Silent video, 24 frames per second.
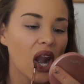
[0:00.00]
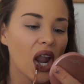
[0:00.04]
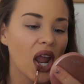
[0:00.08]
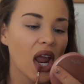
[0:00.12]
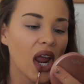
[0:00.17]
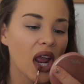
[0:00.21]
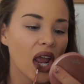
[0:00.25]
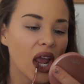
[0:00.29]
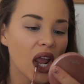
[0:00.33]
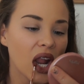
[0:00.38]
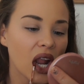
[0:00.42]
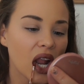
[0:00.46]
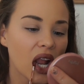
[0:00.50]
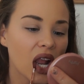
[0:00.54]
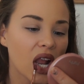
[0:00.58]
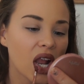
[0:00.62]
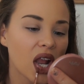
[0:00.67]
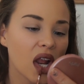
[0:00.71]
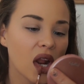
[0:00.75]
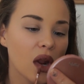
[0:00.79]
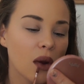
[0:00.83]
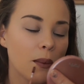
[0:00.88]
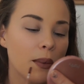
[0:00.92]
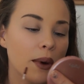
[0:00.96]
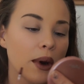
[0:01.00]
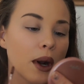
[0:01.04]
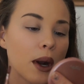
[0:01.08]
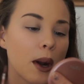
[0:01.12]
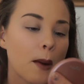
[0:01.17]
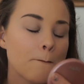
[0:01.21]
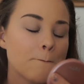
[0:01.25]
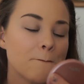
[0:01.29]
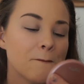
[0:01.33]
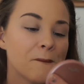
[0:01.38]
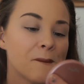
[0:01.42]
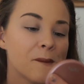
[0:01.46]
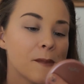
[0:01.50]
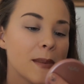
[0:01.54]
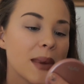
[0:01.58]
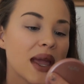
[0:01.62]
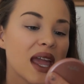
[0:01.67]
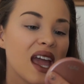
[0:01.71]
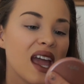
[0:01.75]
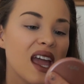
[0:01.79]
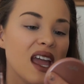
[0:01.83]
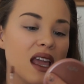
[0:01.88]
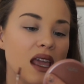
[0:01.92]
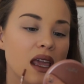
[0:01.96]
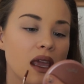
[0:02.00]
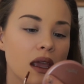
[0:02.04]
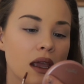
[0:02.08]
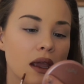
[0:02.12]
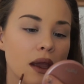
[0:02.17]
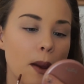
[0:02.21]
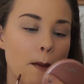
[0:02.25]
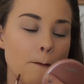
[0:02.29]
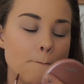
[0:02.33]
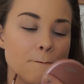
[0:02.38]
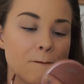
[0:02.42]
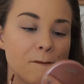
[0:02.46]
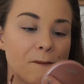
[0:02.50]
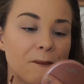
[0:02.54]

Like, it's super cakey.